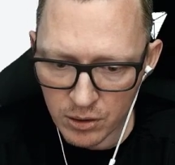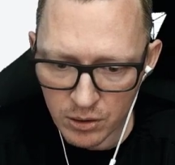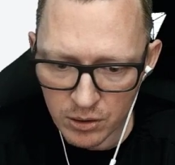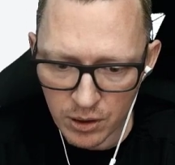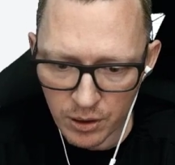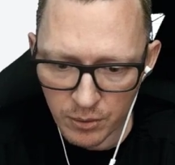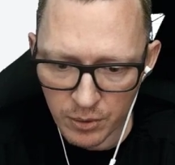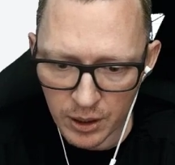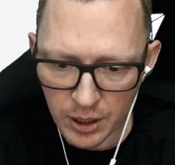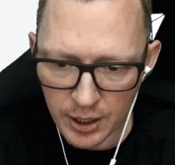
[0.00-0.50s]
or
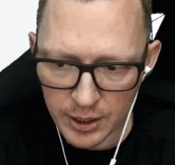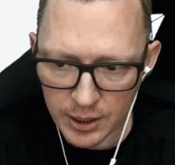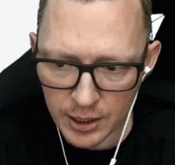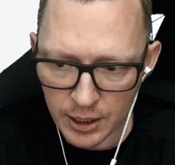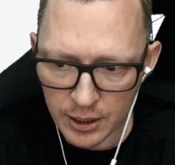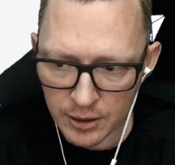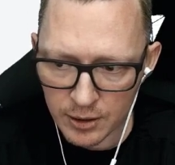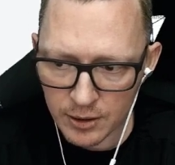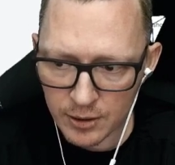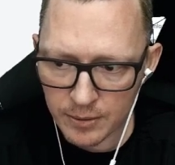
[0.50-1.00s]
something like
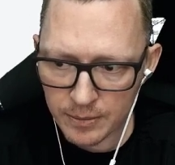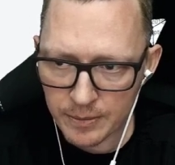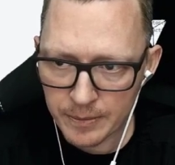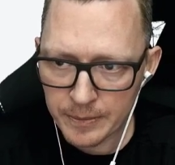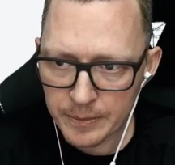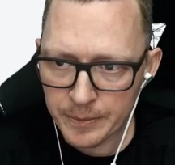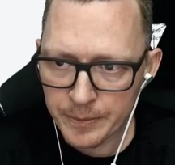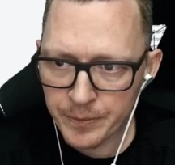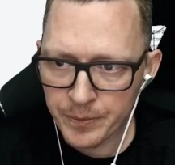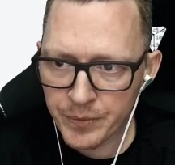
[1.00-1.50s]
that.
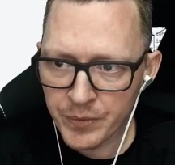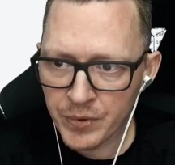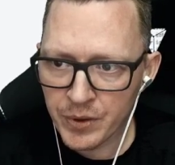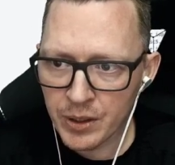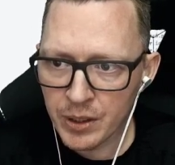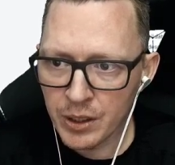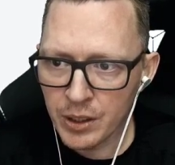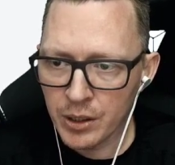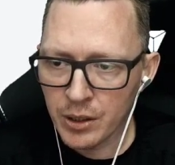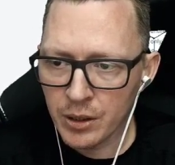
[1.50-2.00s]

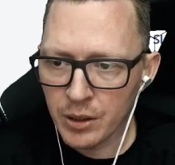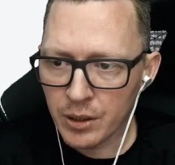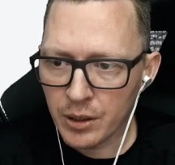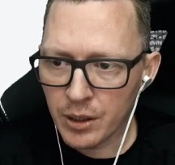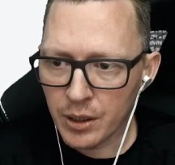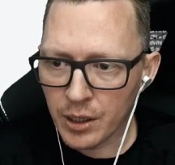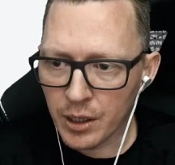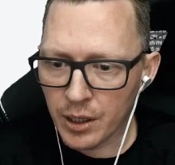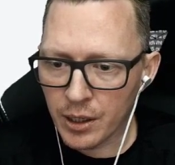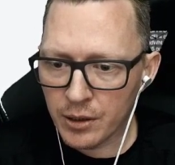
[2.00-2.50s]

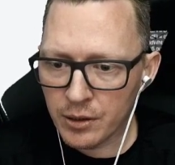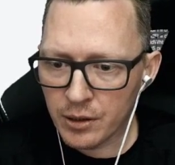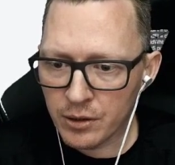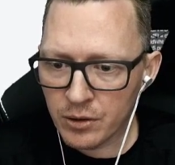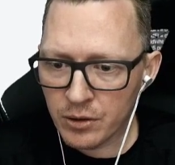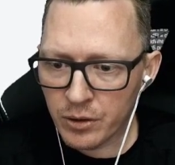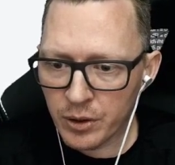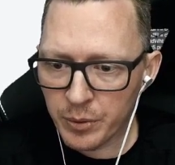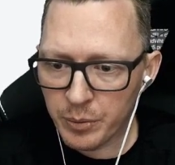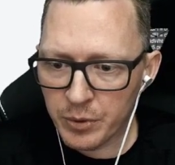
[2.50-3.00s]
Uh, this
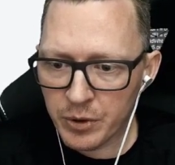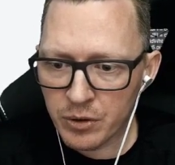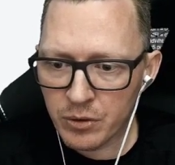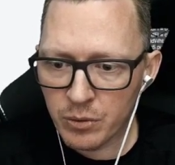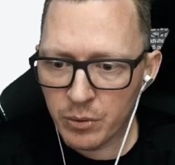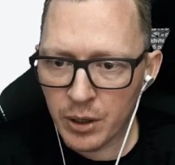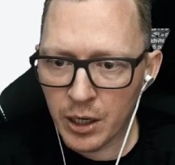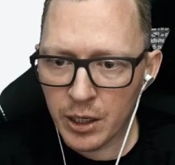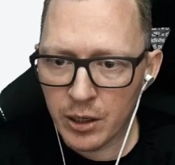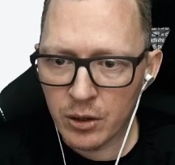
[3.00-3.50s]
script is
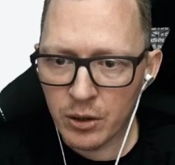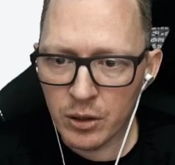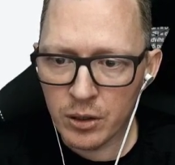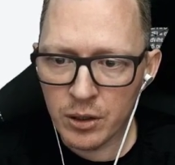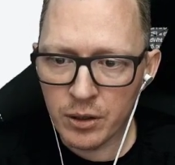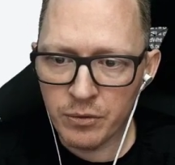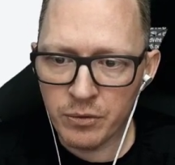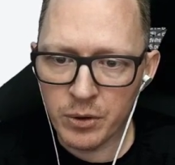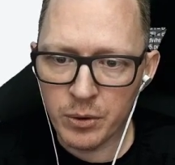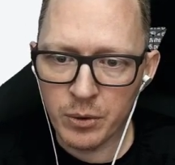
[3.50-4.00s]
really good
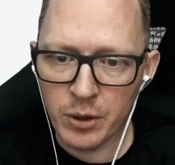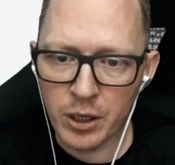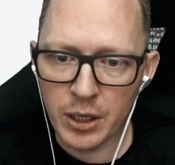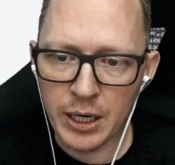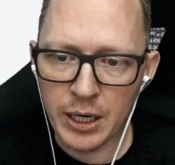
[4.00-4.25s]
if you want to